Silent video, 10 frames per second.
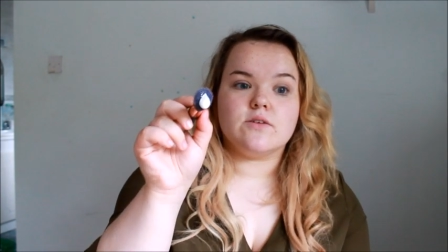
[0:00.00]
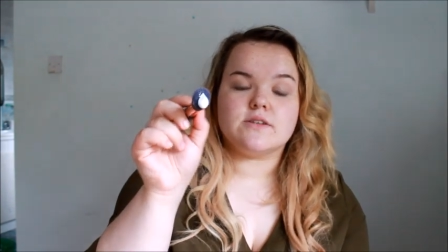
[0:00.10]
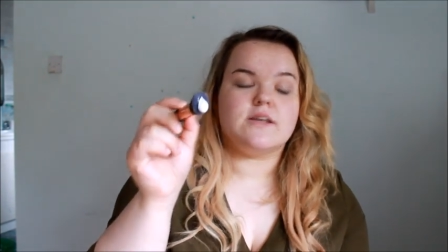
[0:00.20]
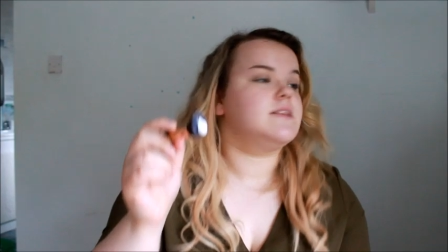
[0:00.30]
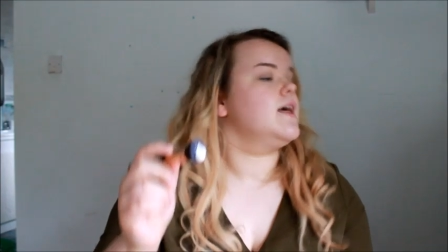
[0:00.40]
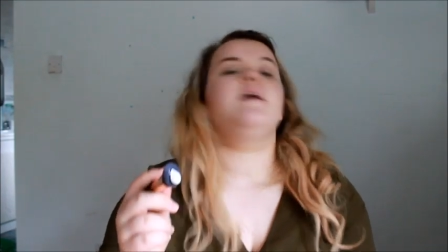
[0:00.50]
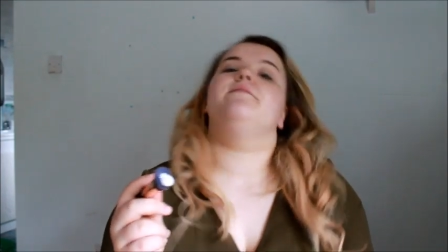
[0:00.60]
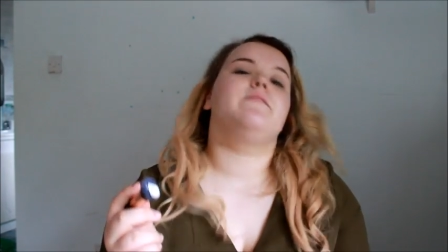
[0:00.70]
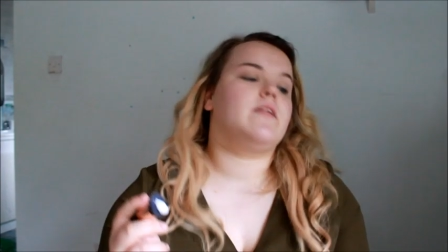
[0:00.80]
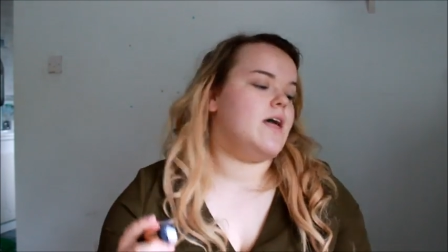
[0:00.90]
it looks like that.
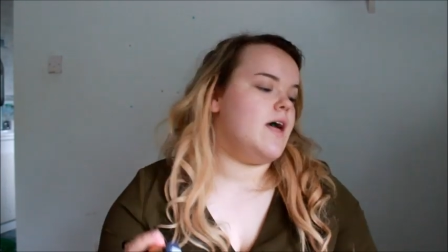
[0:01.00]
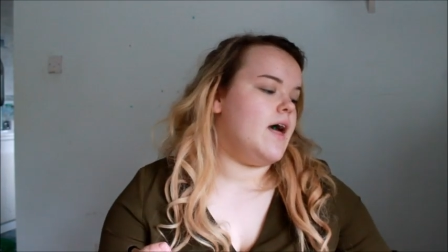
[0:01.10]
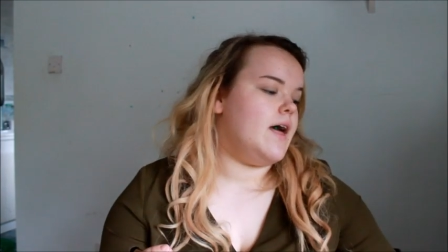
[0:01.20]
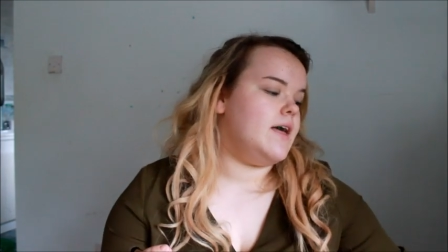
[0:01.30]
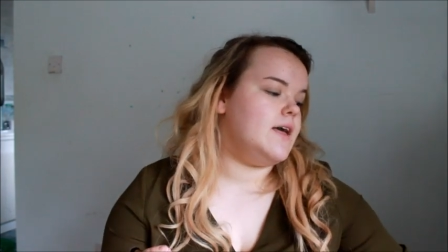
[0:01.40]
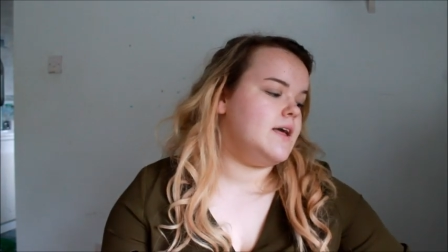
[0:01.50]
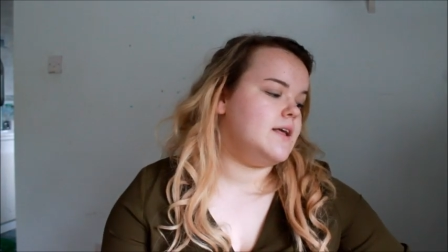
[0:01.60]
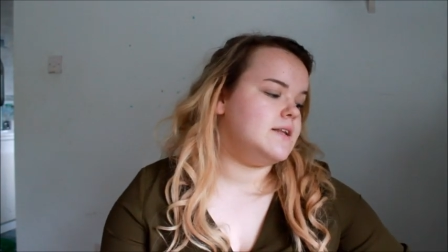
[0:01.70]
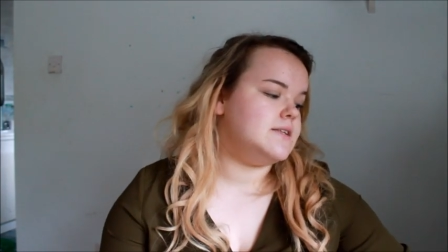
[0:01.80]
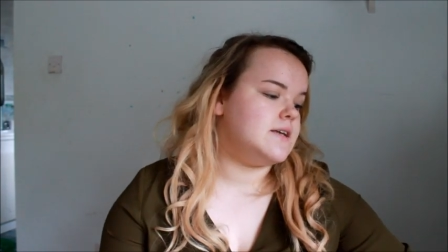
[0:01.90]

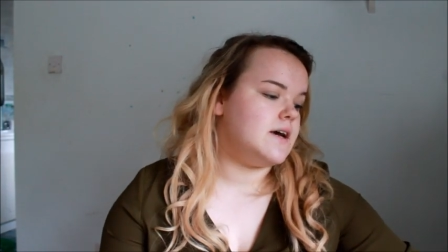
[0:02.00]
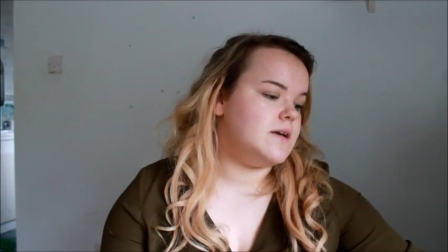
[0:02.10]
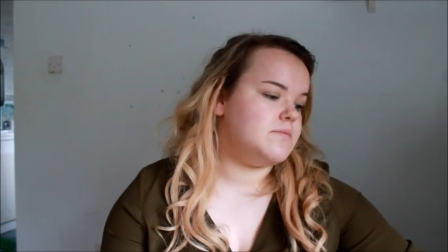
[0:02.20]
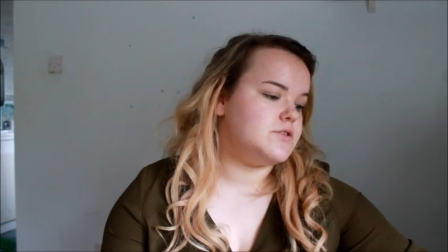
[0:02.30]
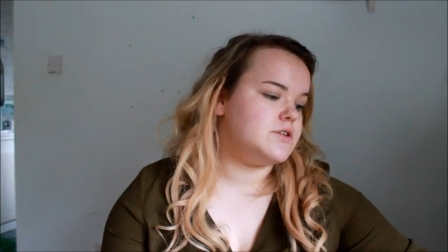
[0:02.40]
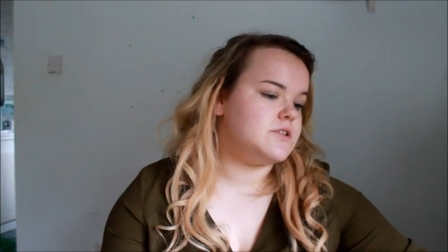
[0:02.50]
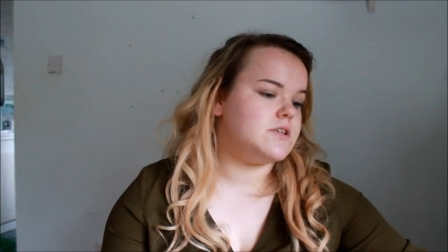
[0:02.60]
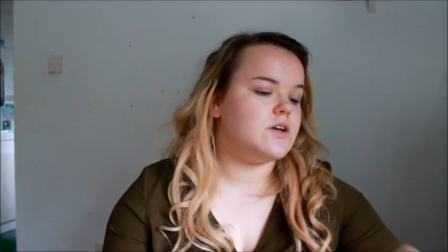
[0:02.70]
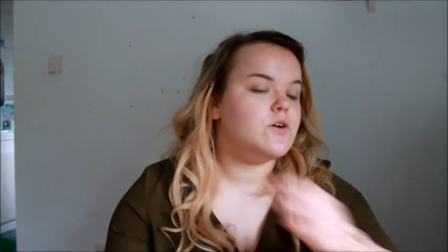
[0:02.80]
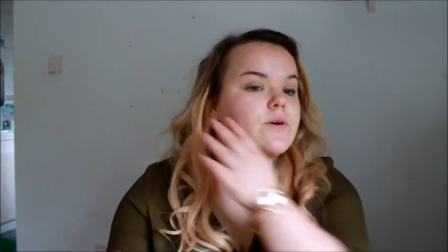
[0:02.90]
And I'm
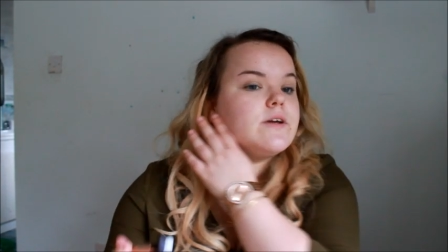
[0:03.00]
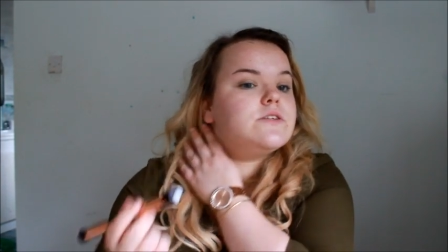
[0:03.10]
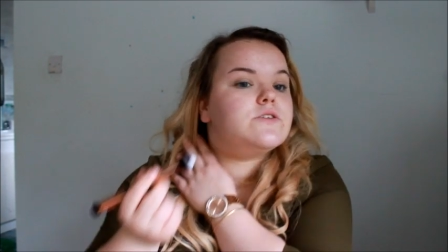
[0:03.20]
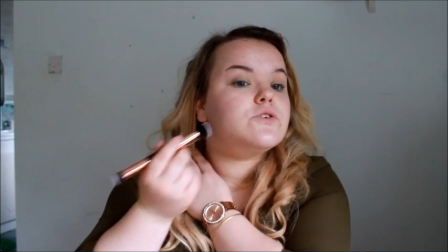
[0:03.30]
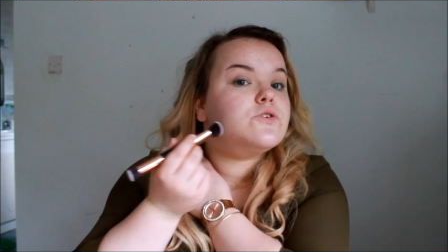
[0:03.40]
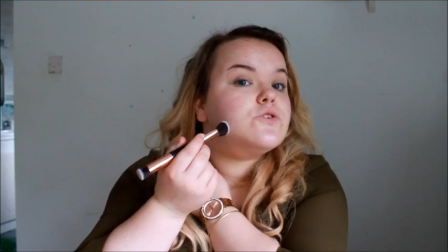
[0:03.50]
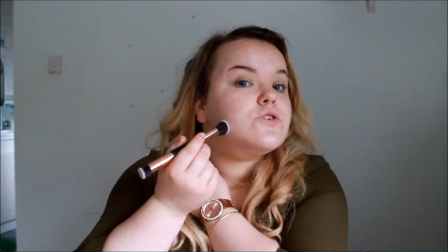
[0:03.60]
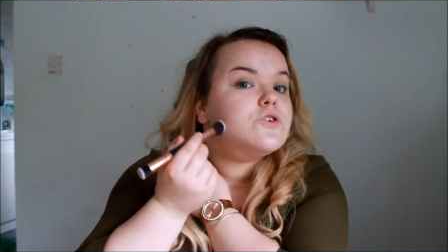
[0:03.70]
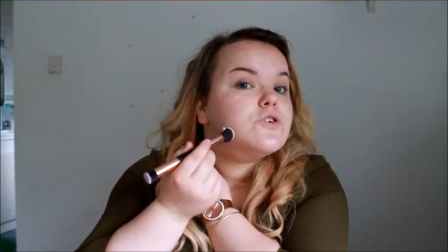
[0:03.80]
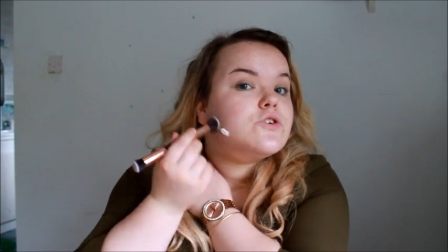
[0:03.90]
just going
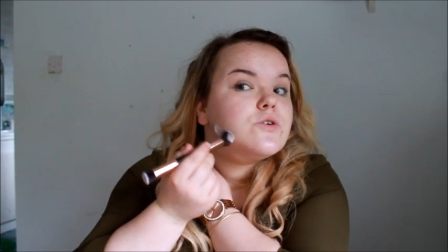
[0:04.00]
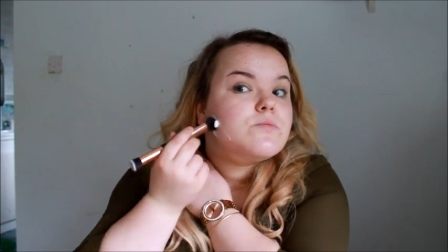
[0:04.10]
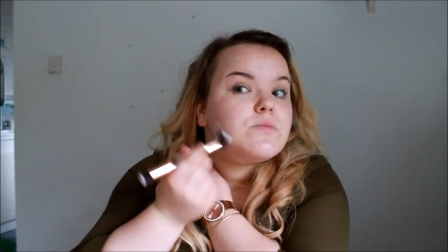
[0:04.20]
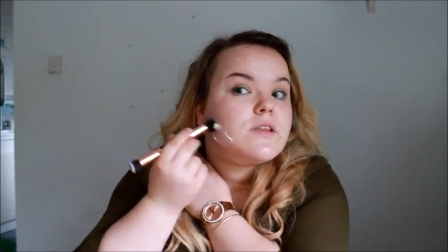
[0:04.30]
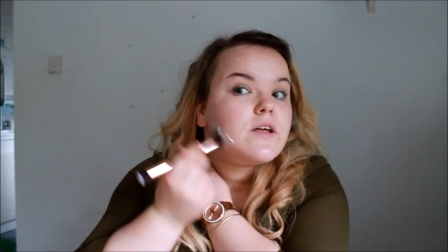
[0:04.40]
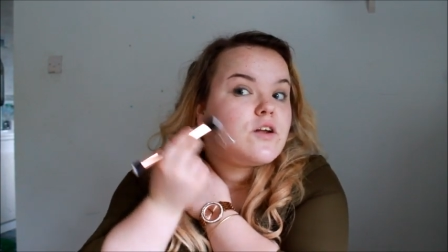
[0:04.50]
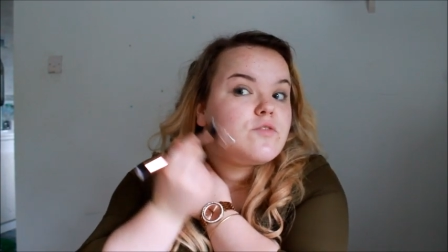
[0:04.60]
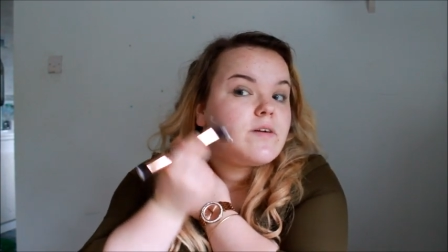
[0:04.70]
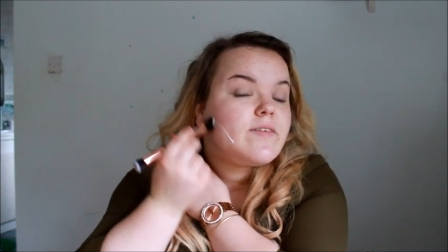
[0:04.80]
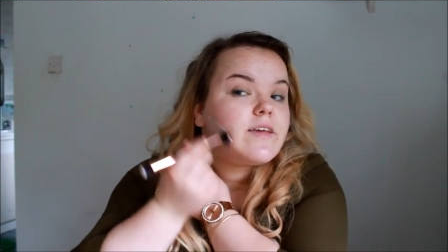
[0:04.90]
to put that
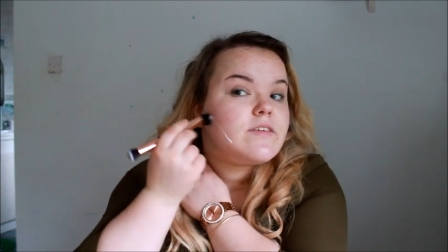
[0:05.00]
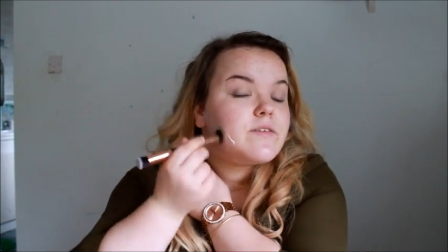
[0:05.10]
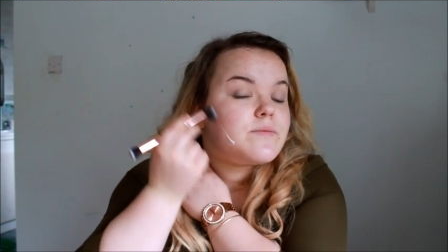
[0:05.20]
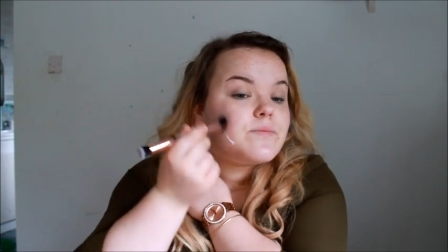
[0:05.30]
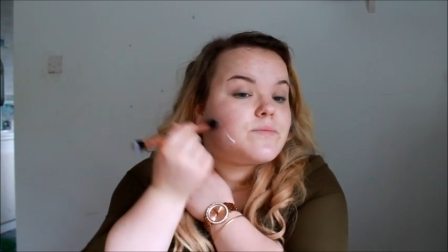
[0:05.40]
on my face.